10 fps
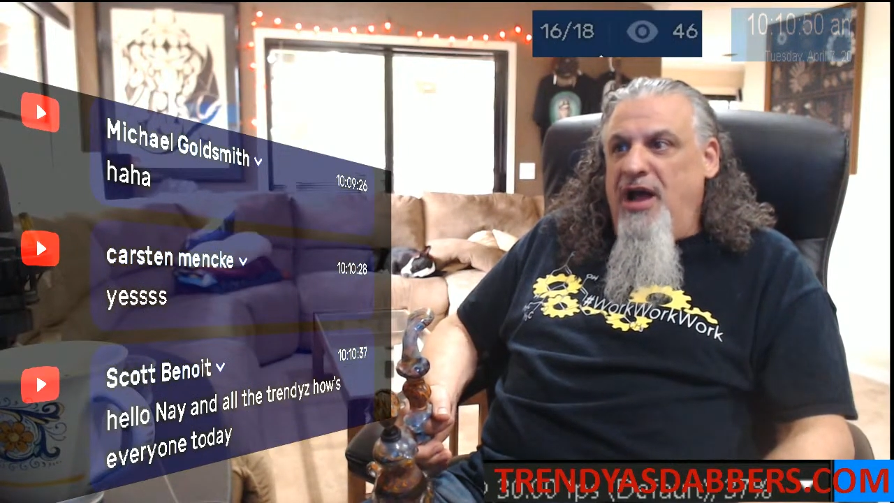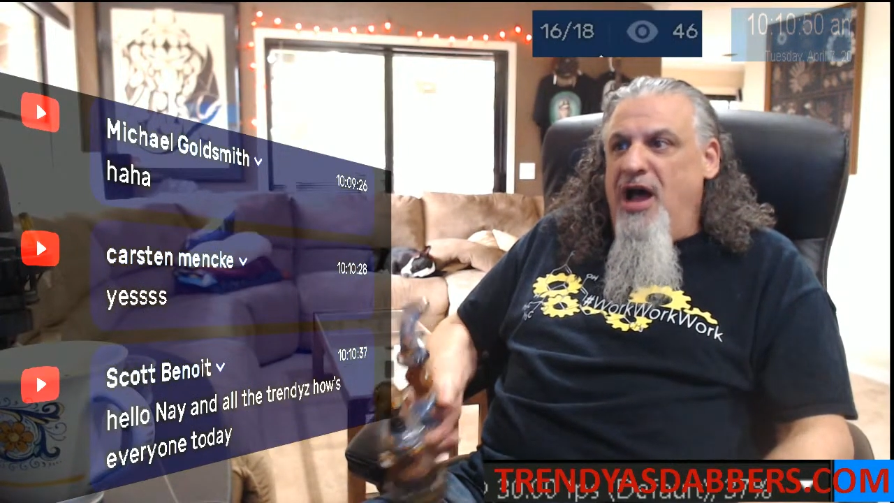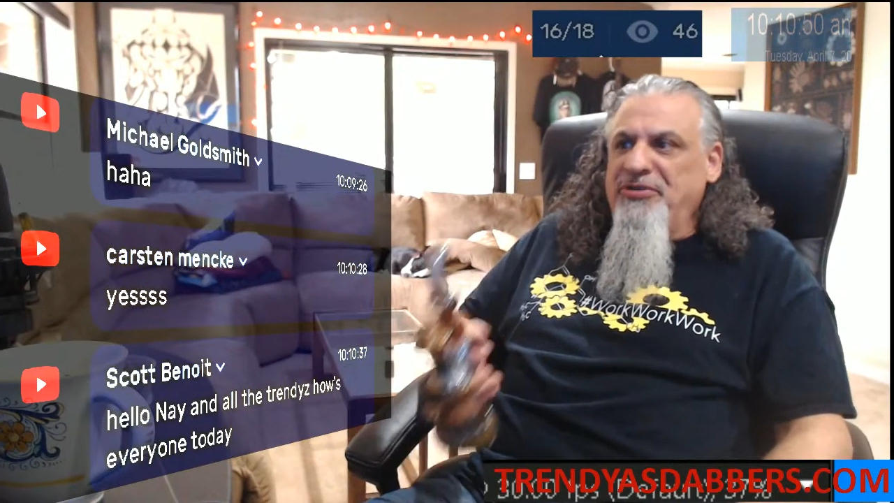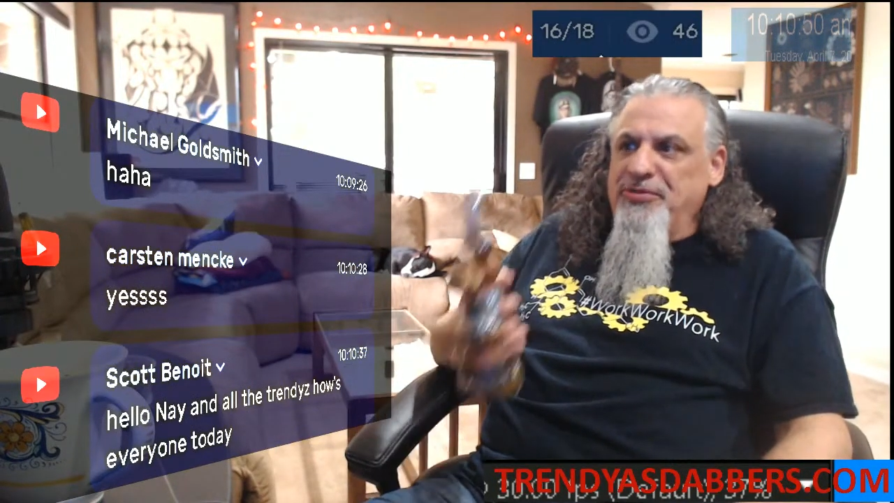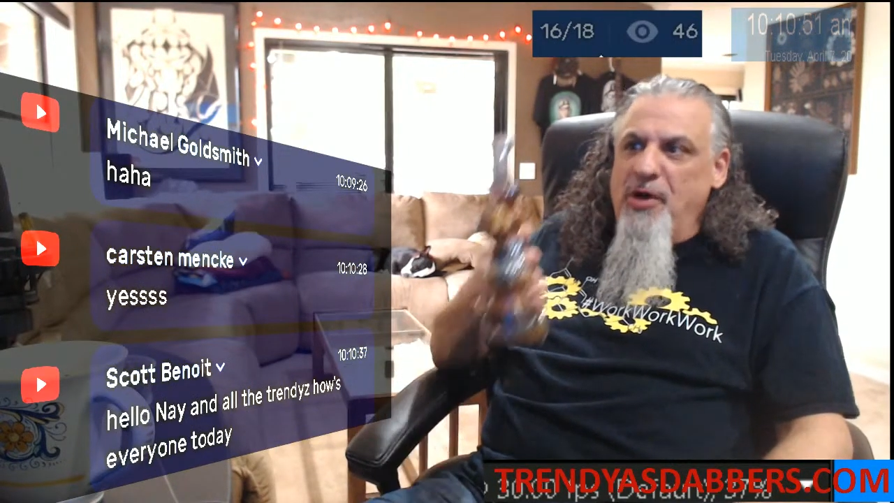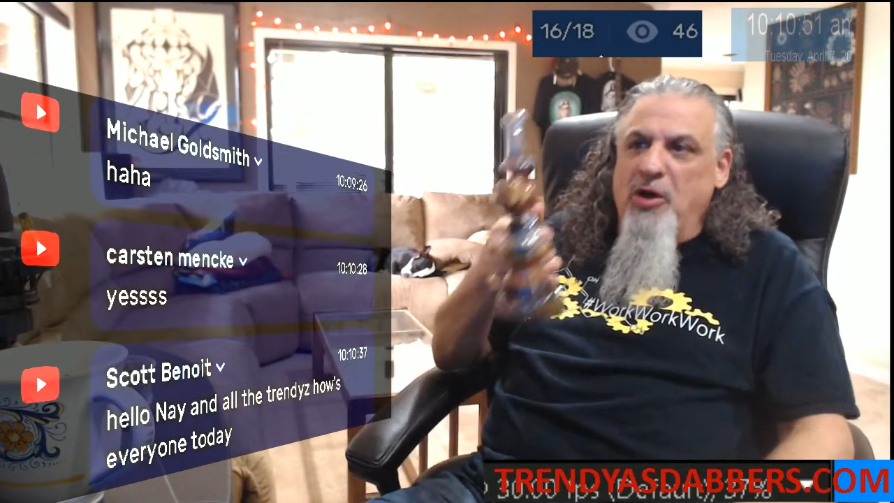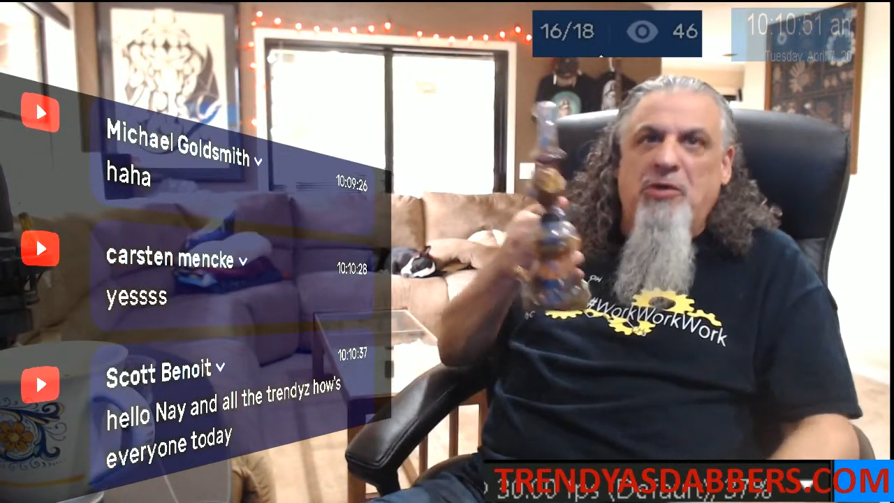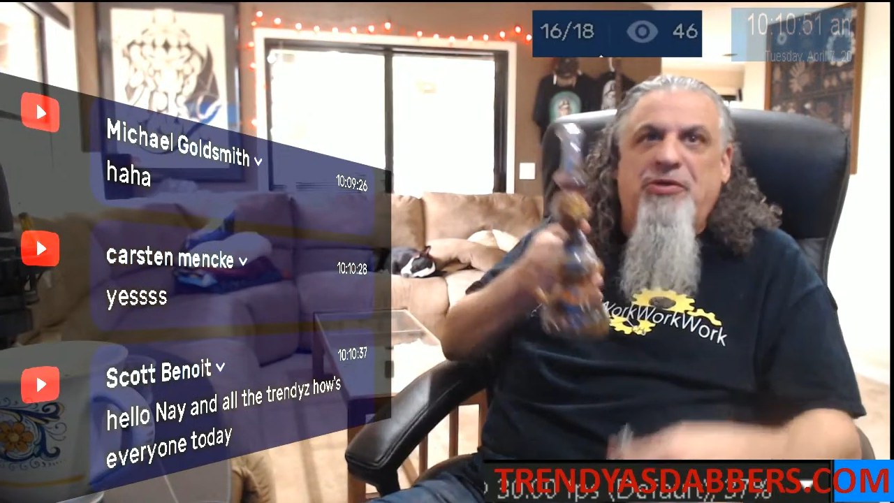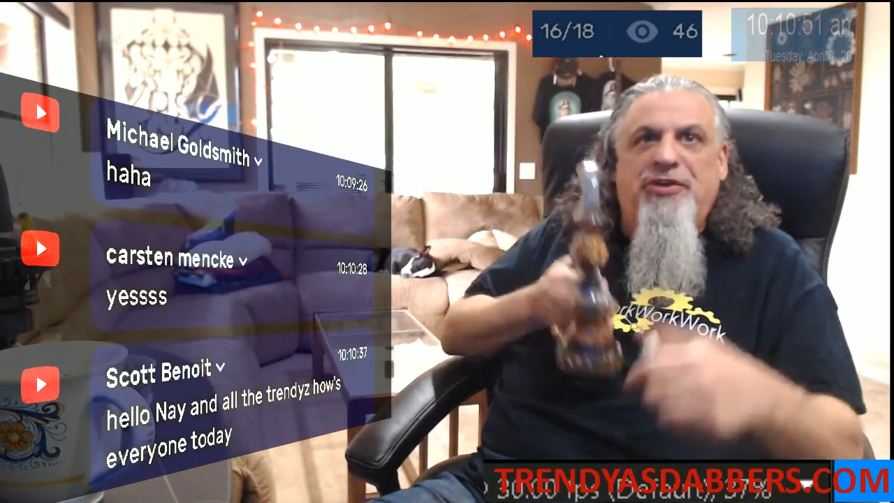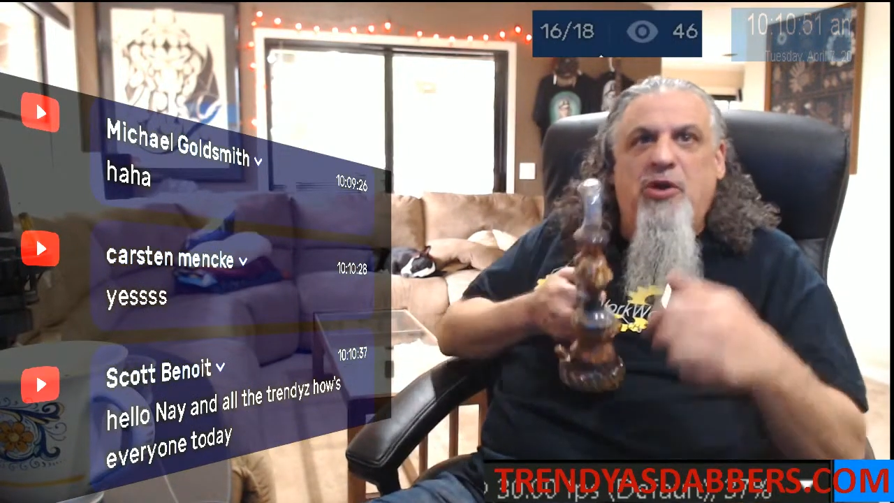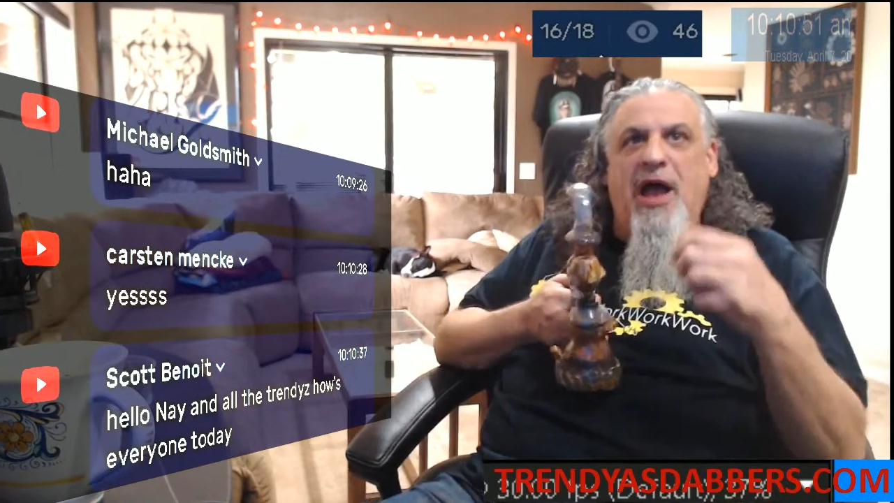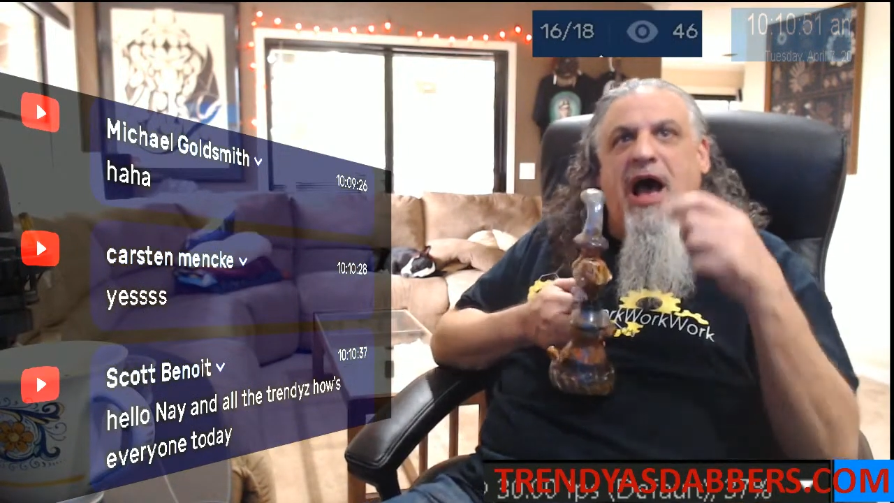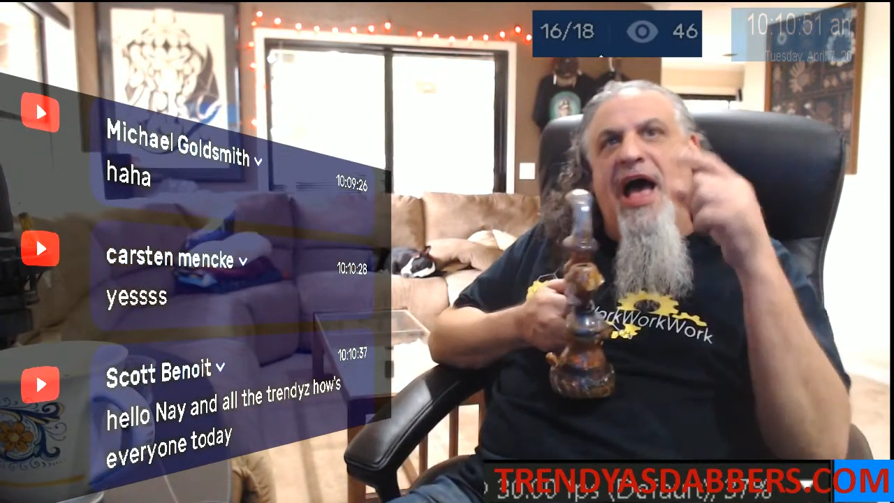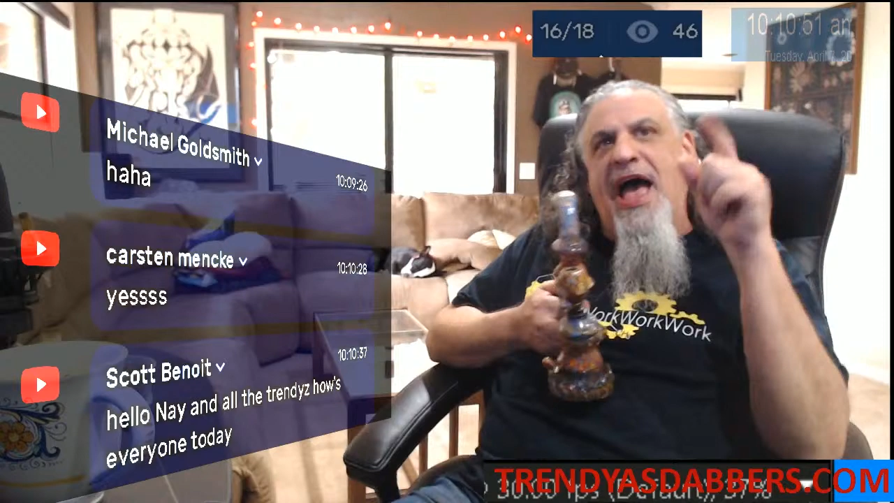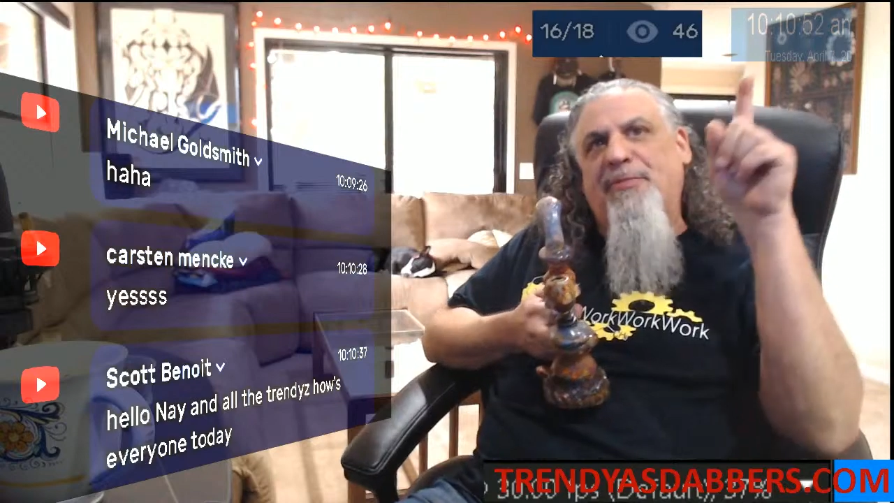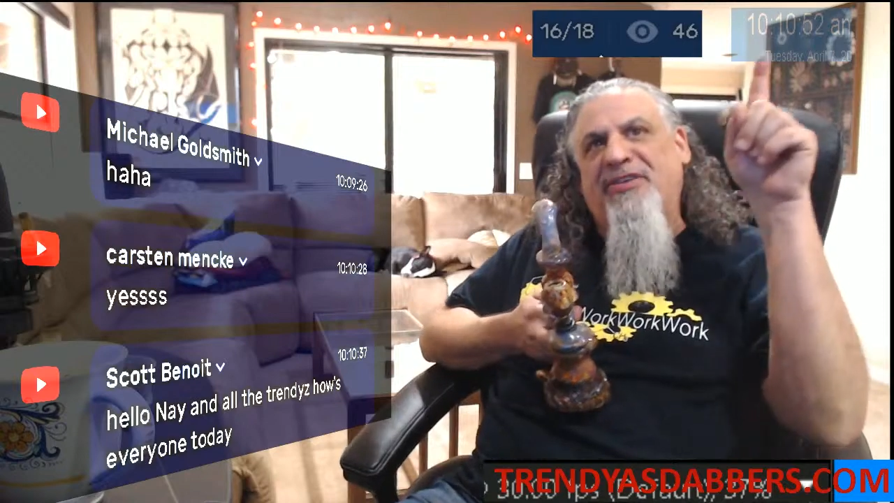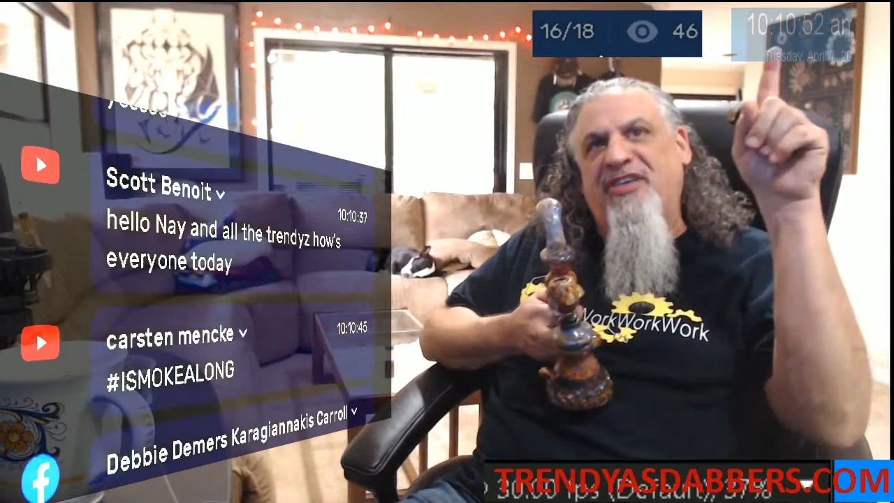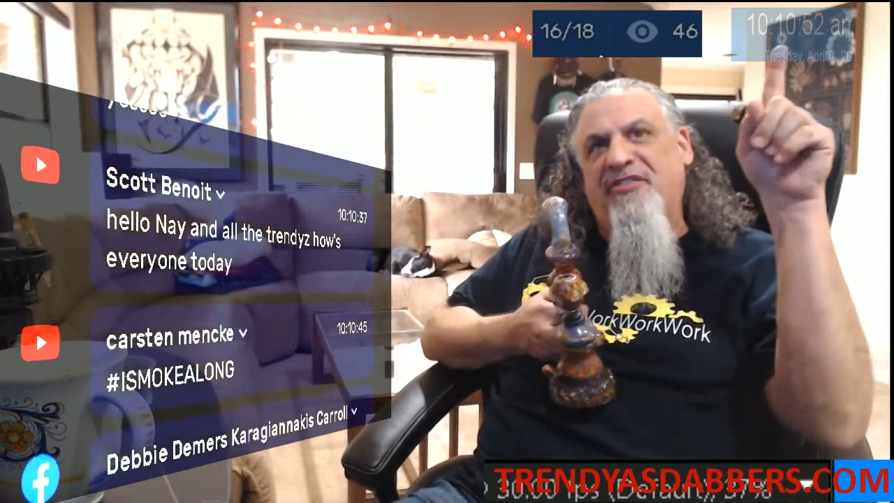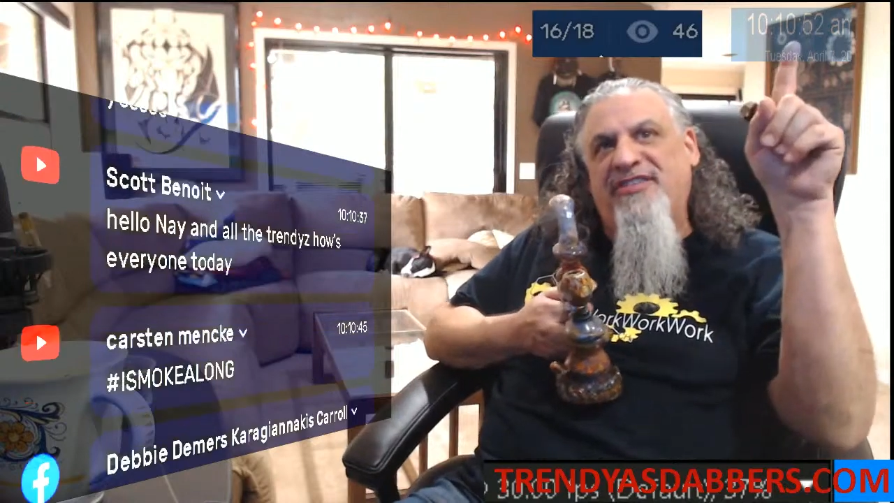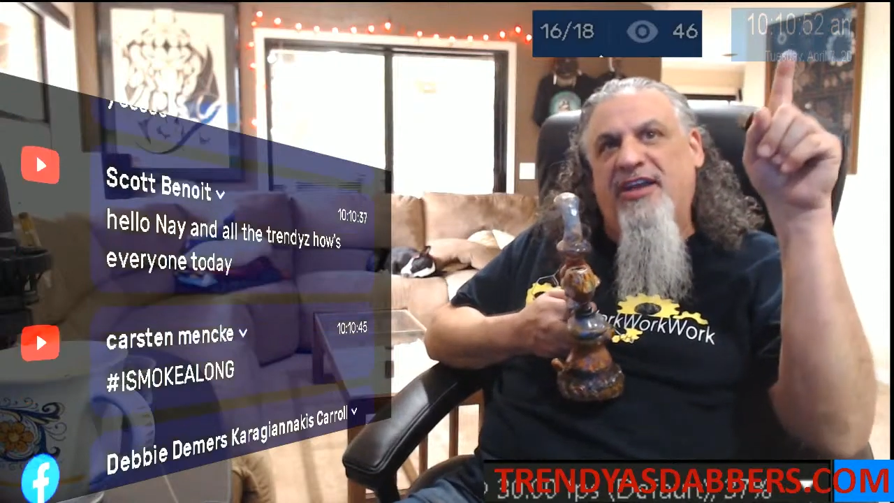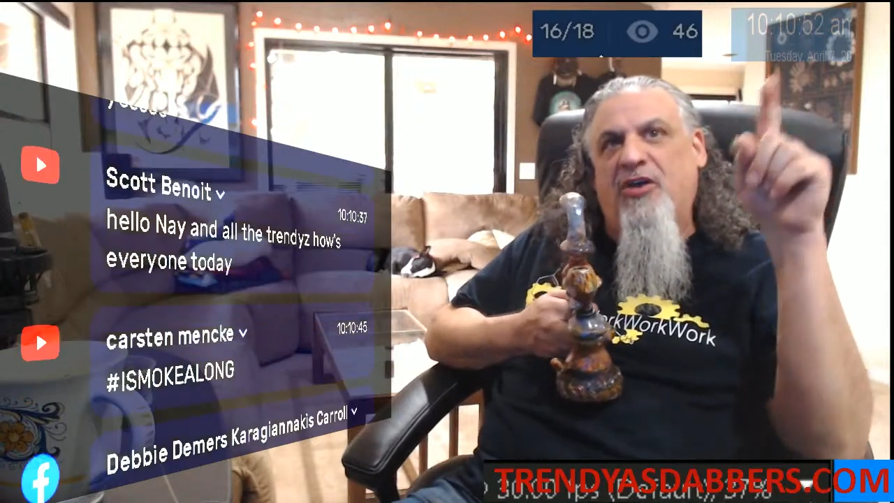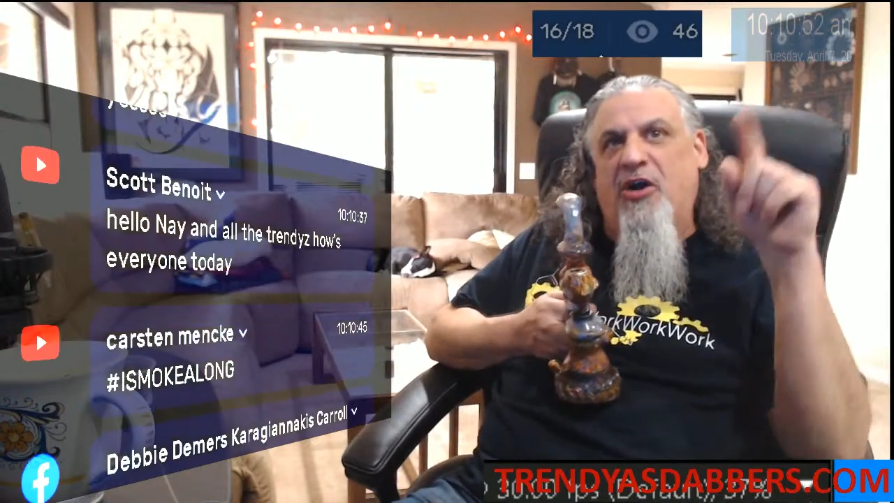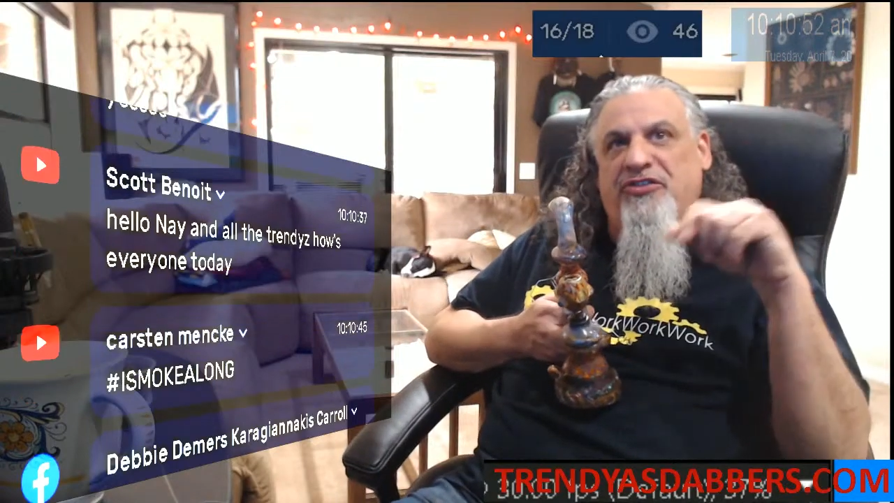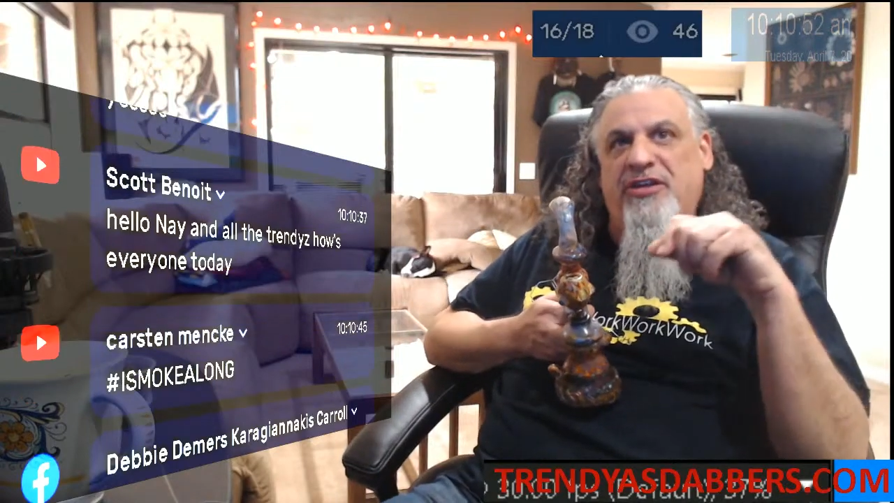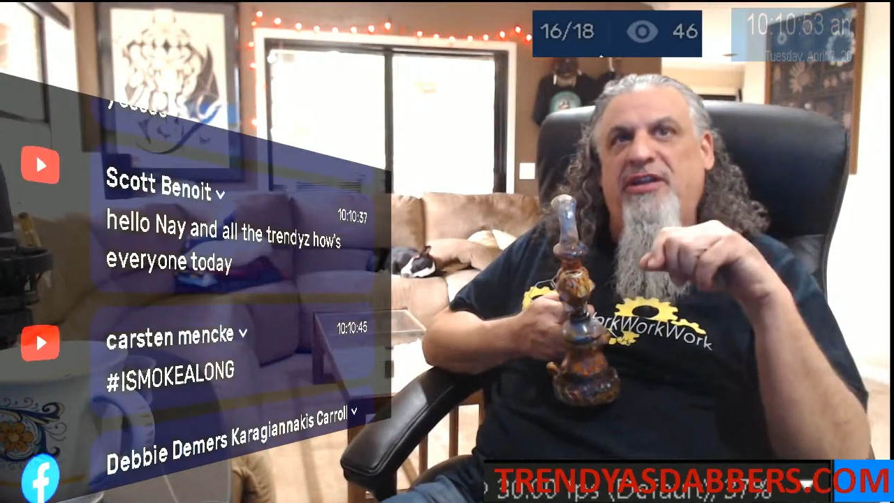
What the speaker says: I'm smoking with you. Happy 710, Karsten.